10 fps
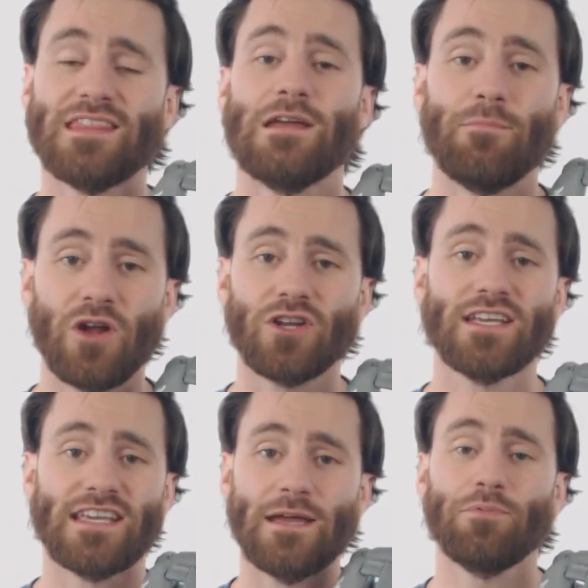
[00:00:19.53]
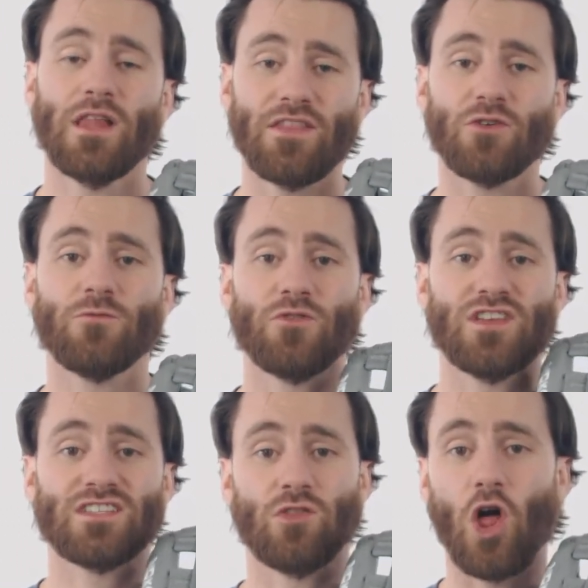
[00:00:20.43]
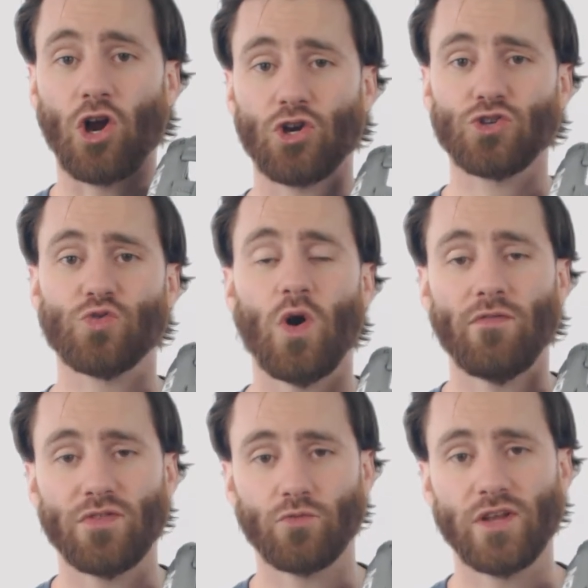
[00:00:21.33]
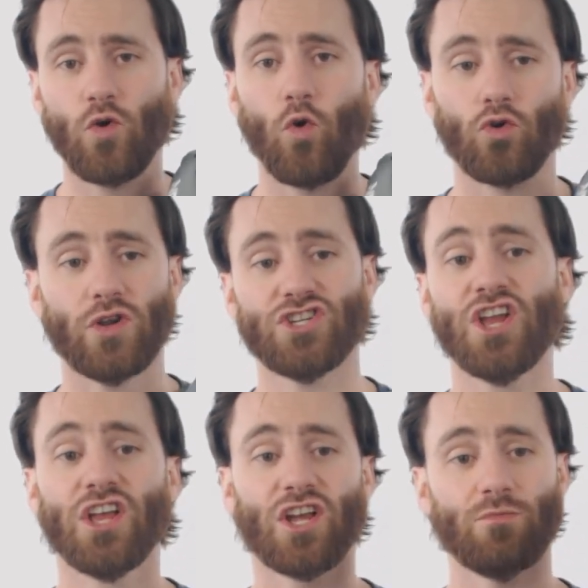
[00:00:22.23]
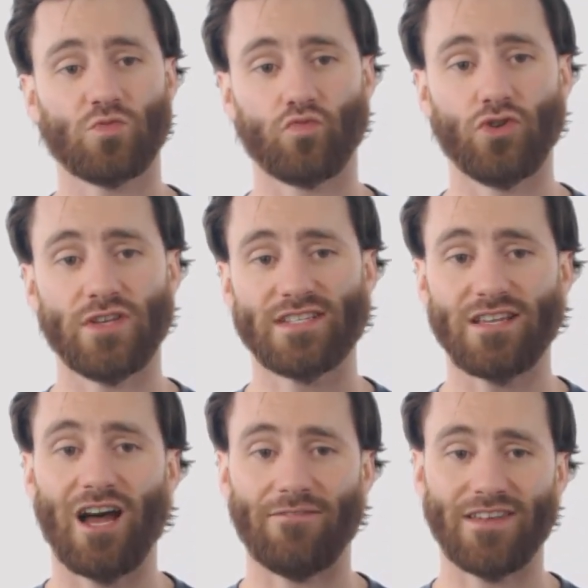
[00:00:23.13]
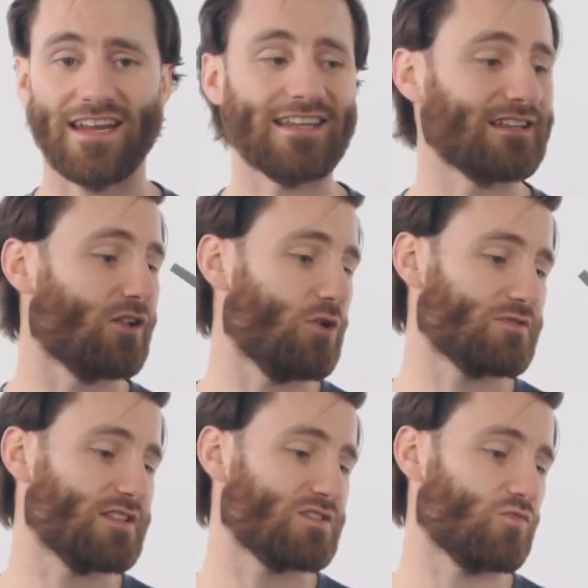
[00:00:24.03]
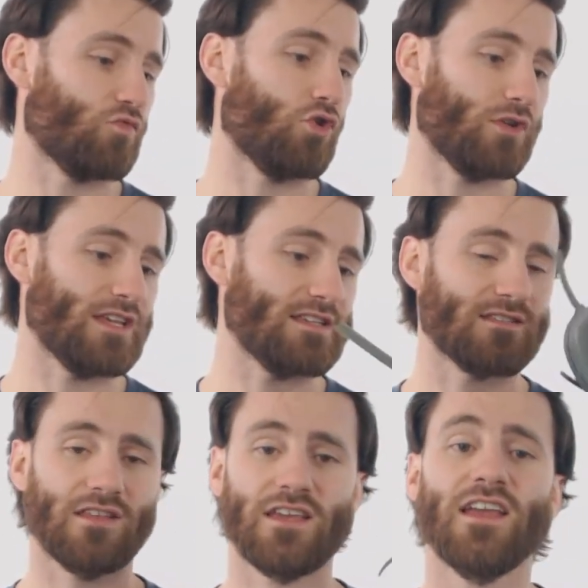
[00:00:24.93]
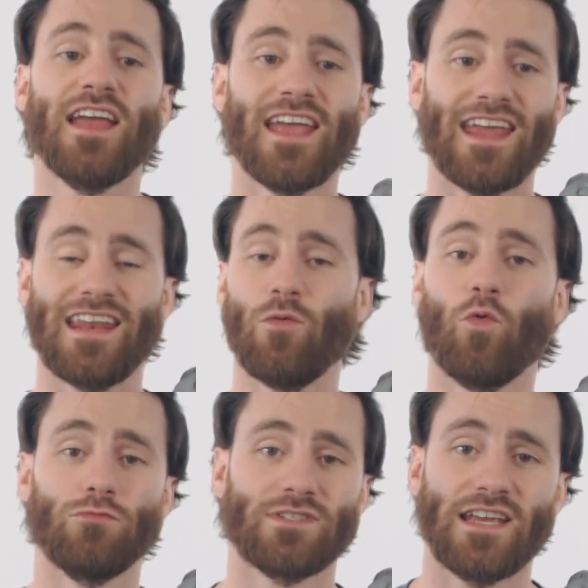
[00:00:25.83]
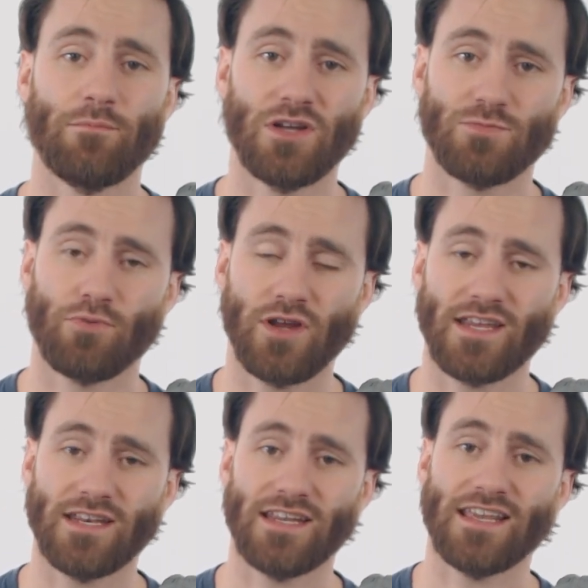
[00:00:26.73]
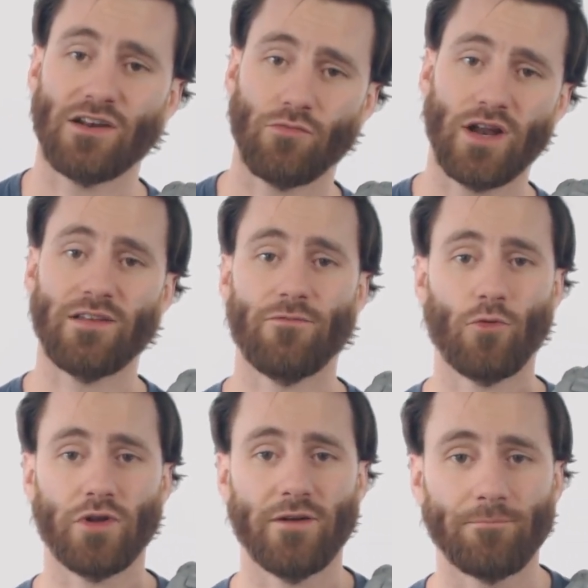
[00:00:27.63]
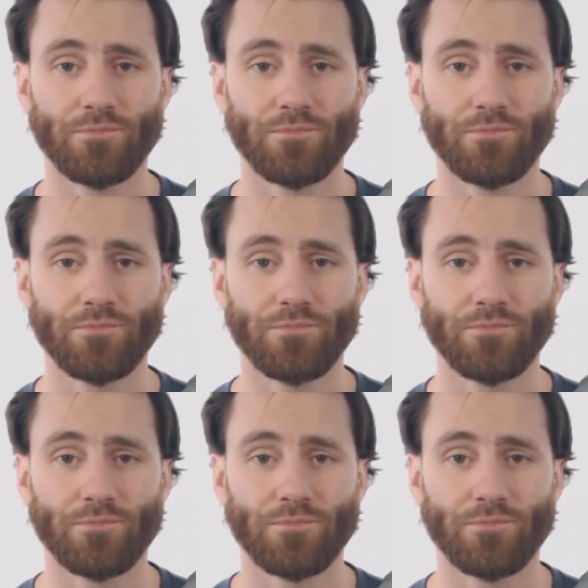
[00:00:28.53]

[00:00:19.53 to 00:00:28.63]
The American Kip leather for this longer 12¾-inch comes really soft. I can close this real easily, and it won't take much breaking to get it ready for you.